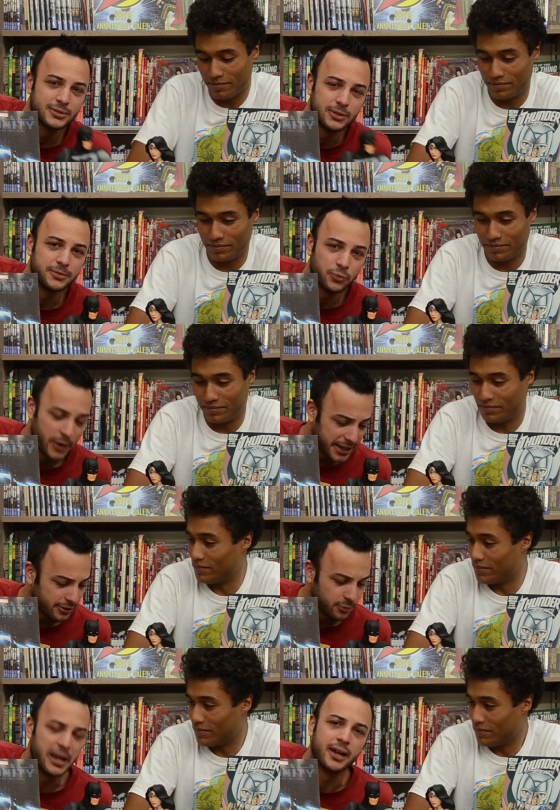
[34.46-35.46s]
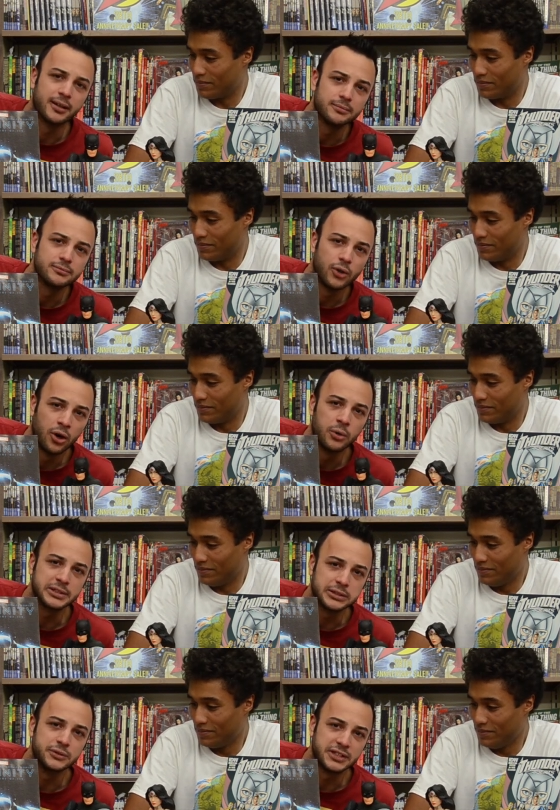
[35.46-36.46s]
Speaker 1: The, the regular man.
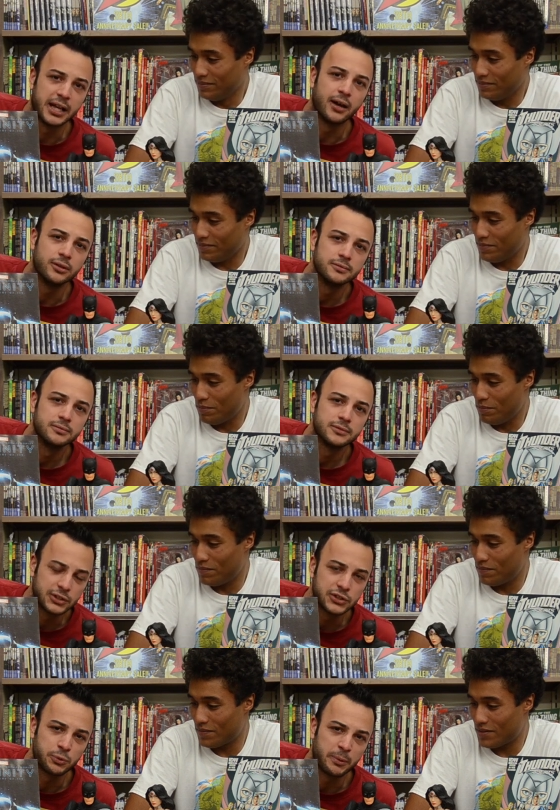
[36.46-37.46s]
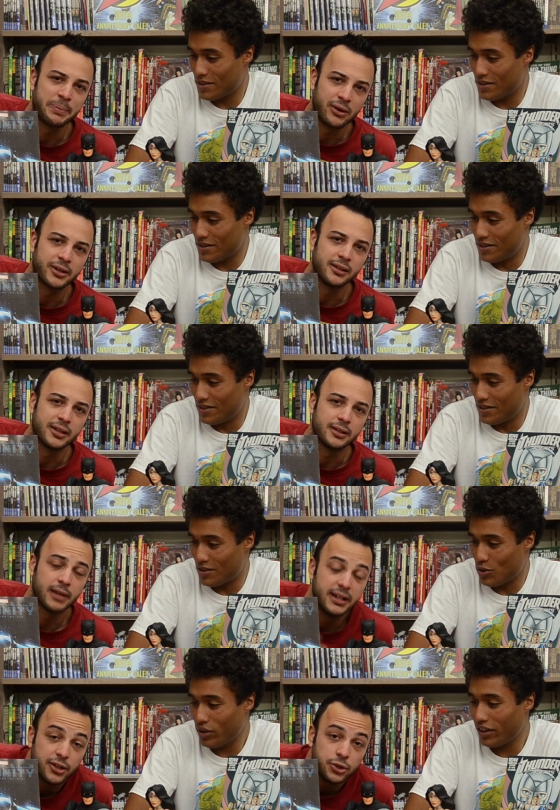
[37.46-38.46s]
Always losing out to the superpowered alien.
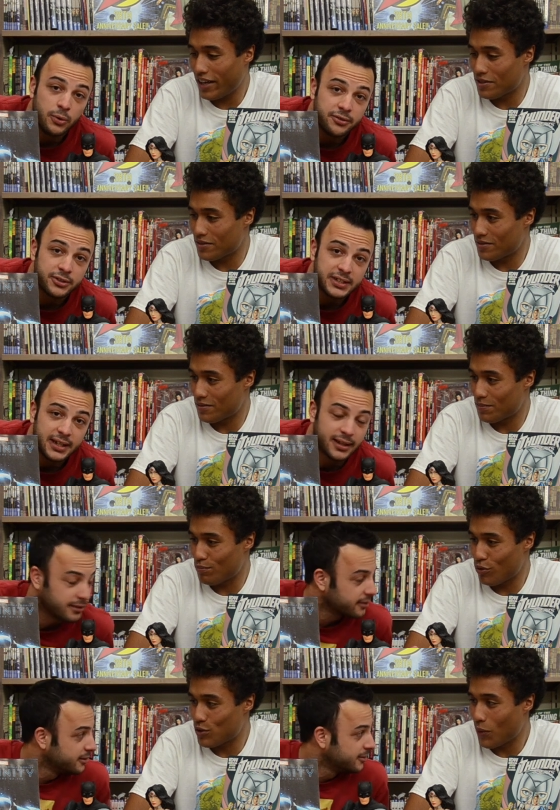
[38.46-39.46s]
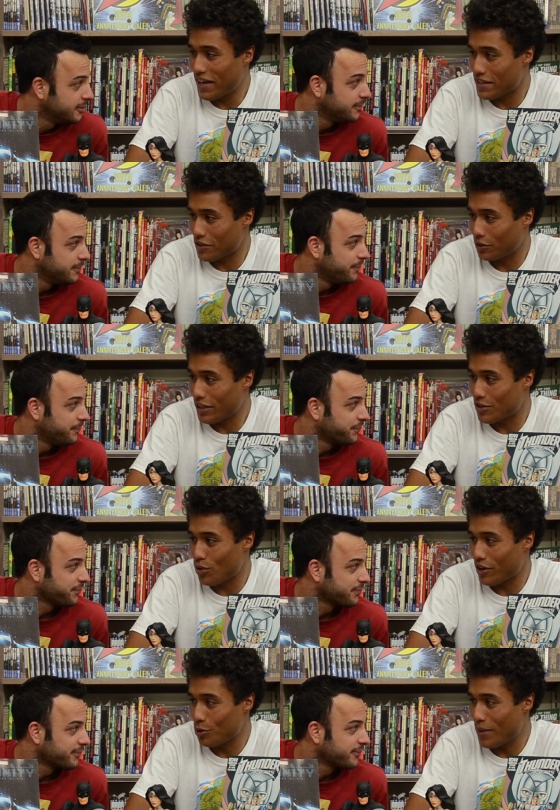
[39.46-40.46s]
And now you understand. Bruce Wayne is like the
Speaker 2: least
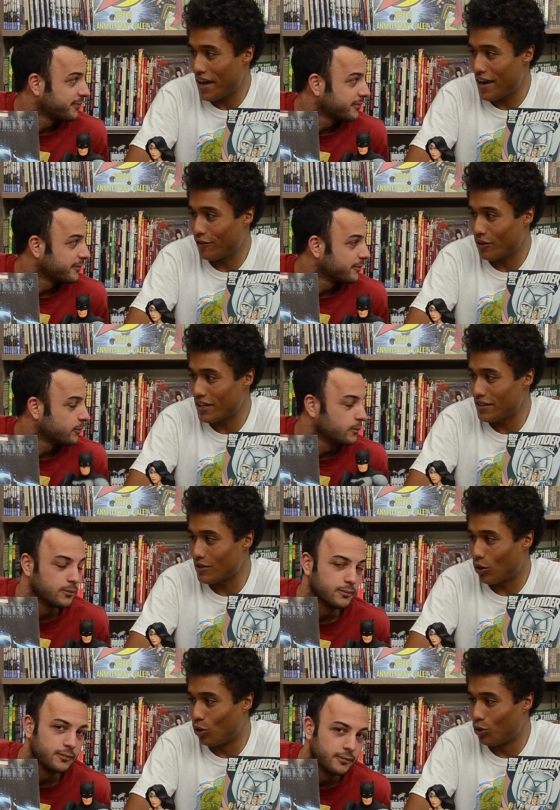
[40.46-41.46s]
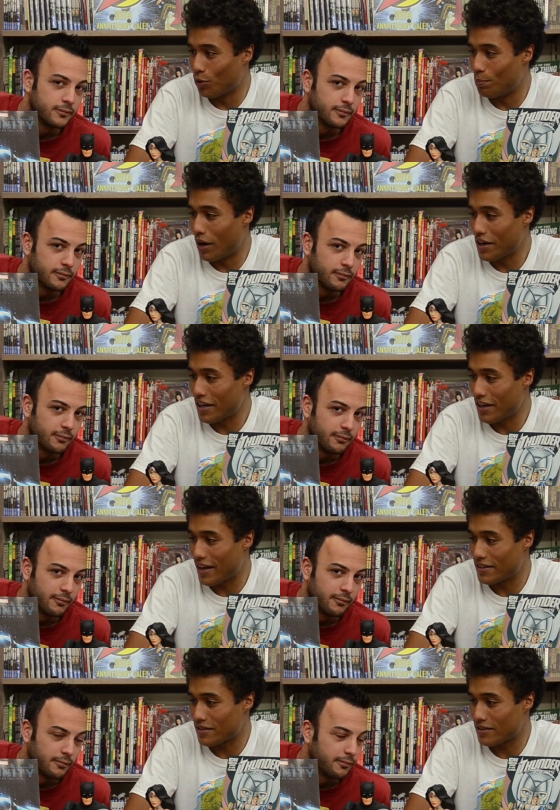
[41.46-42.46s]
regular man ever. He is old money
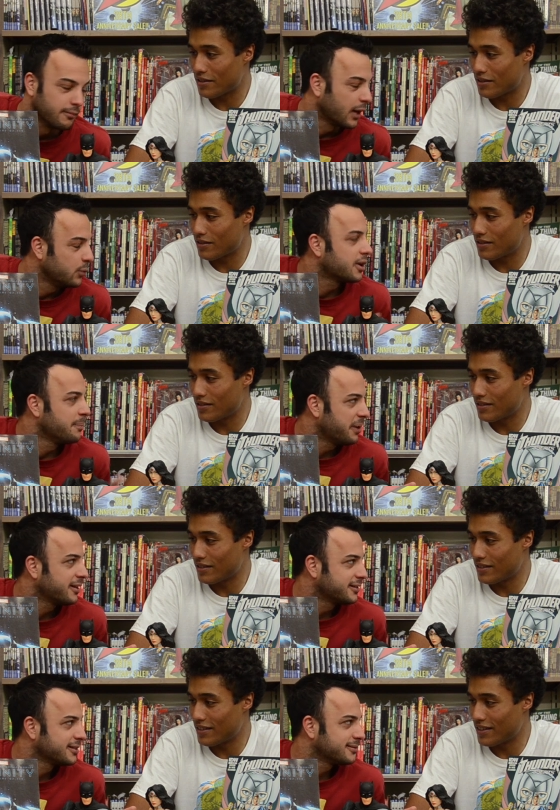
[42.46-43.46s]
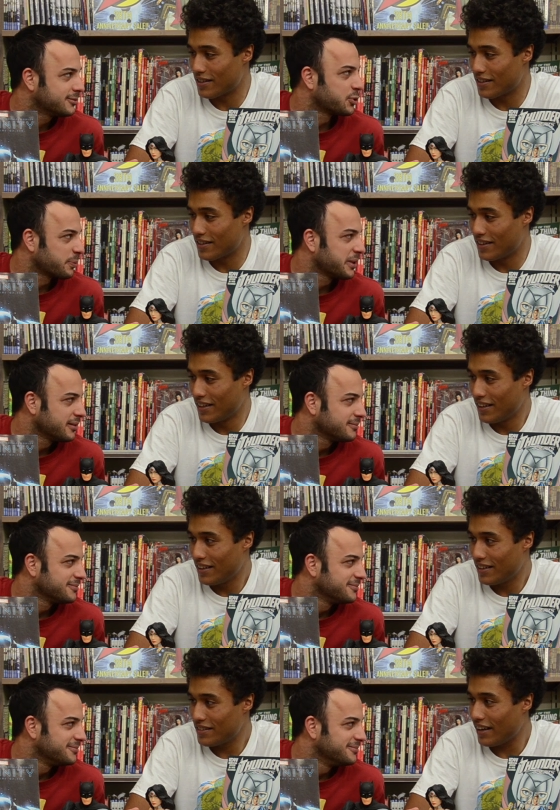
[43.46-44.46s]
as. Well, compared to Superman.
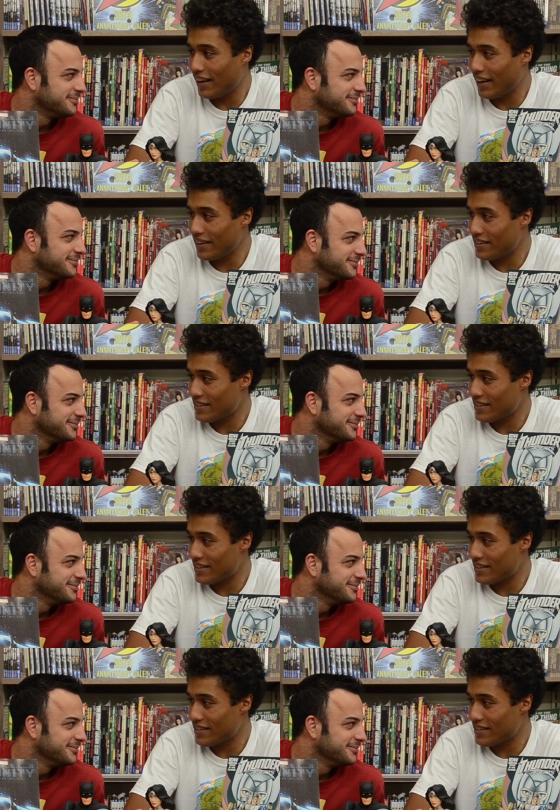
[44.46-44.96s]
No, I.